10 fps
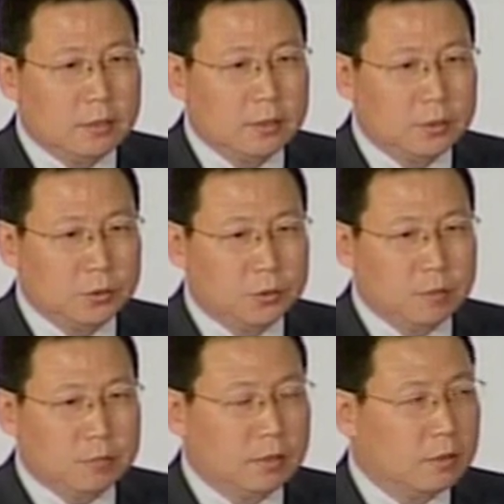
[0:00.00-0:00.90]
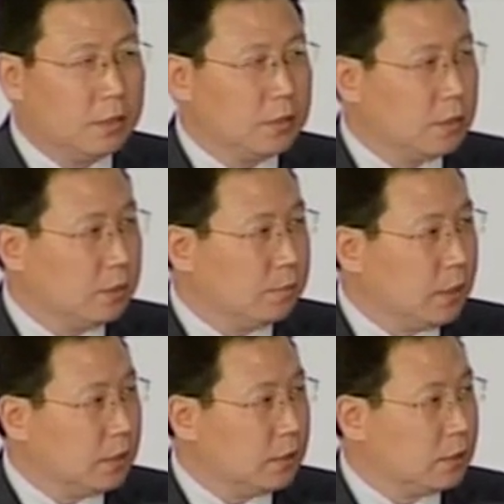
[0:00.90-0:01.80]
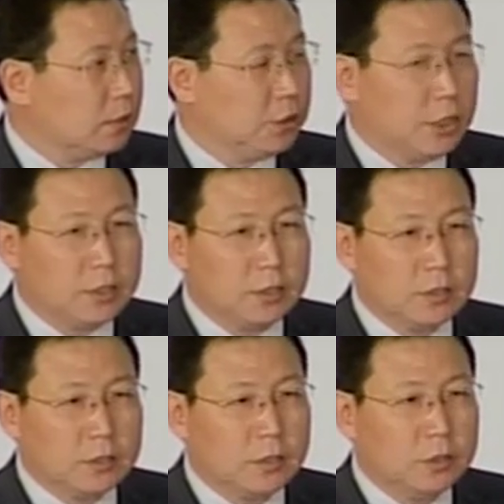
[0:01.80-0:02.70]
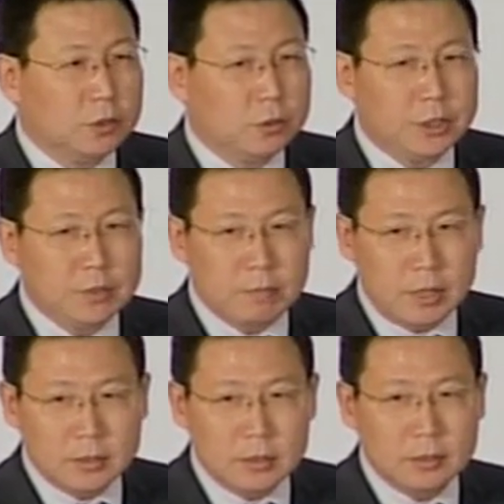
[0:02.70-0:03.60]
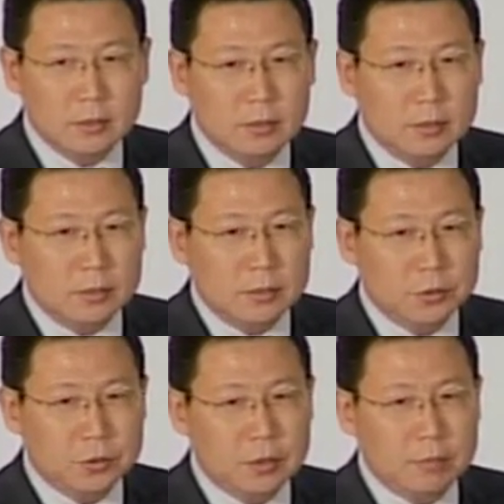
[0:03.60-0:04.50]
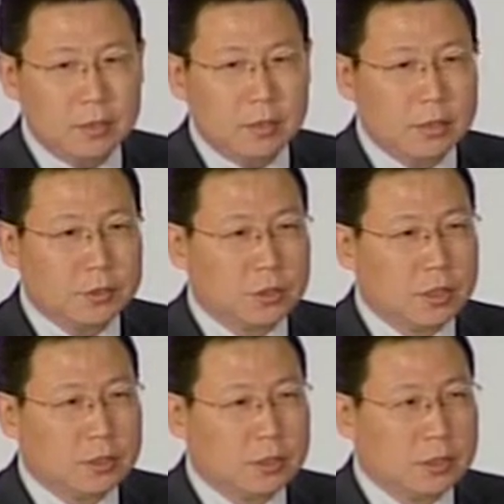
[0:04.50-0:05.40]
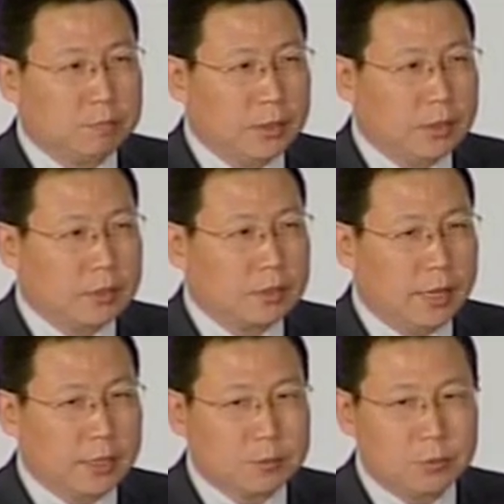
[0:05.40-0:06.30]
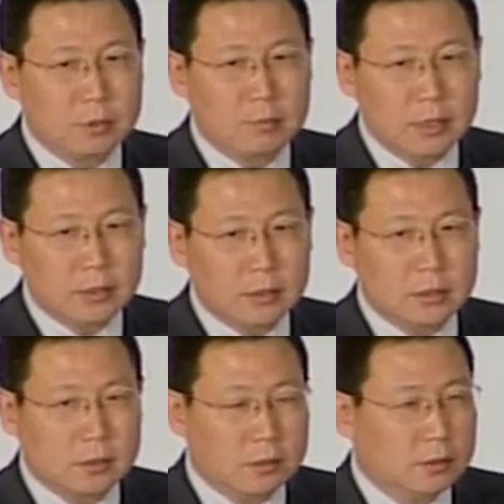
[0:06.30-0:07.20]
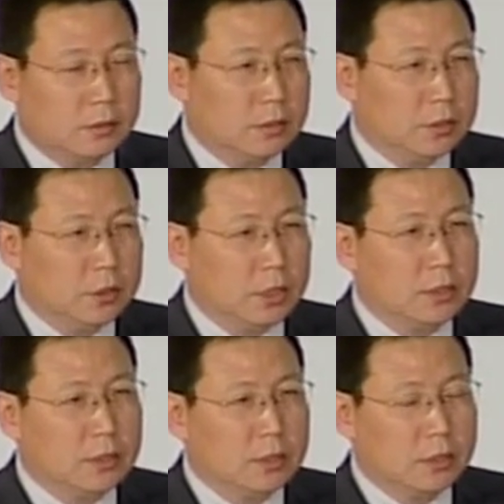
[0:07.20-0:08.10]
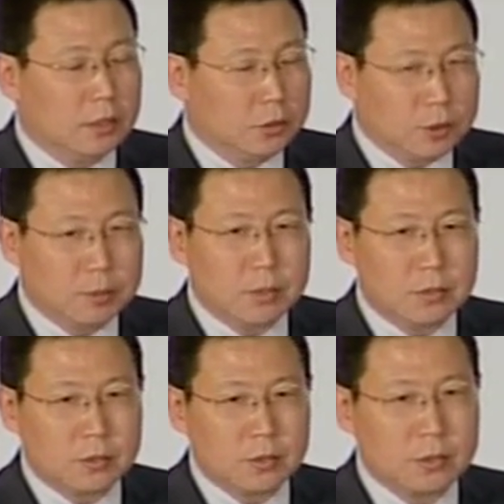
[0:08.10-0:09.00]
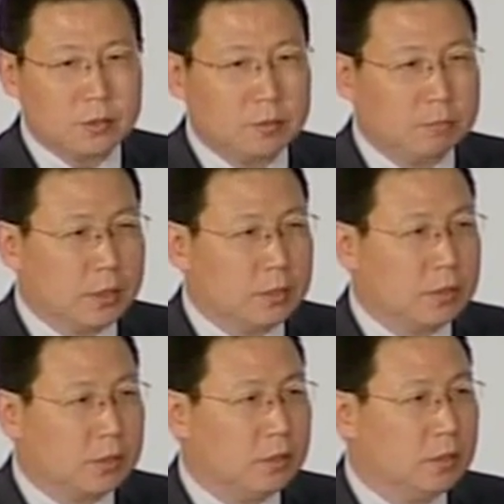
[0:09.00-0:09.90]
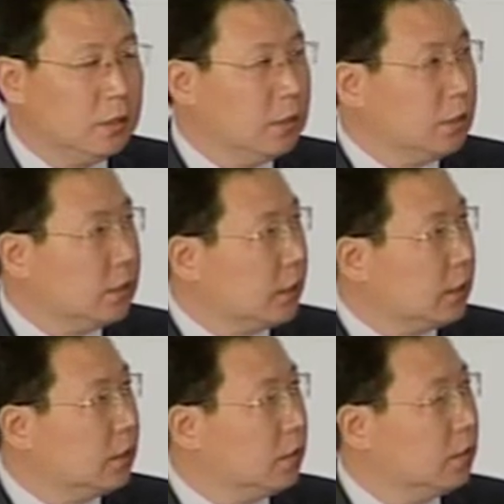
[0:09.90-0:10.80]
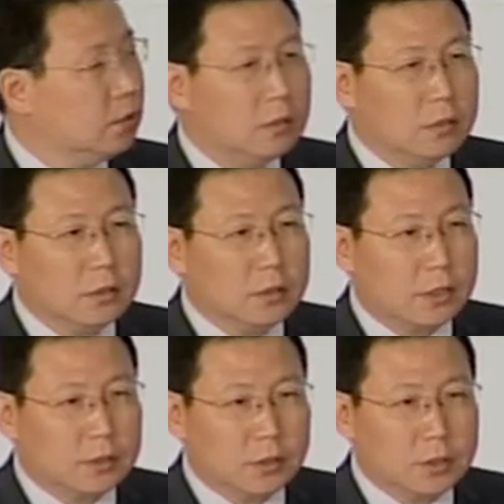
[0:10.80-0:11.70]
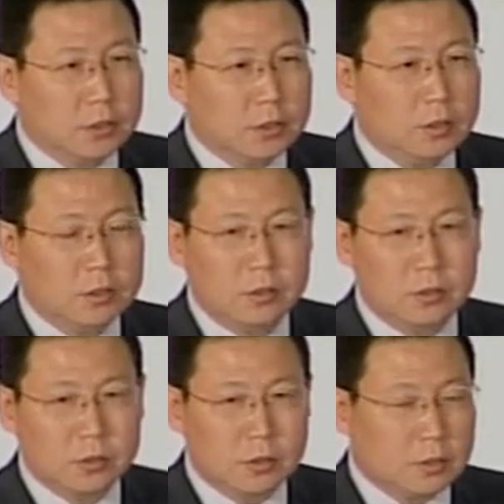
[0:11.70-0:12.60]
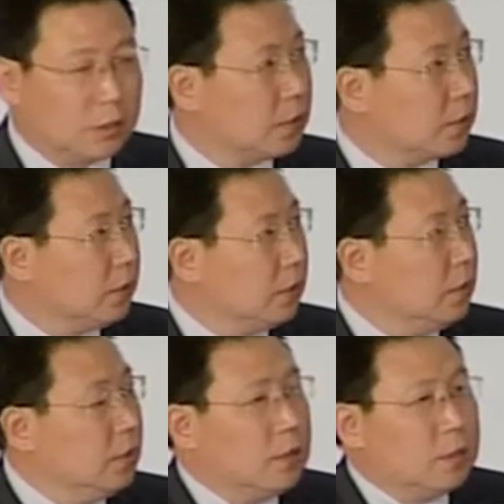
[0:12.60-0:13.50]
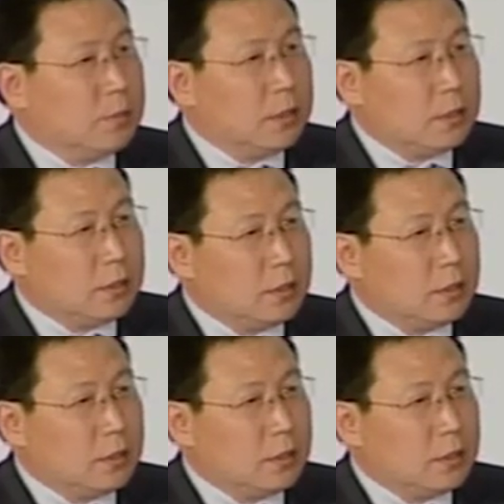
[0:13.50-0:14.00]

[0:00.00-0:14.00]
that Europe is the biggest Chinese trading partner, Europe is China's biggest export market, and Europe is also the biggest technology resources. But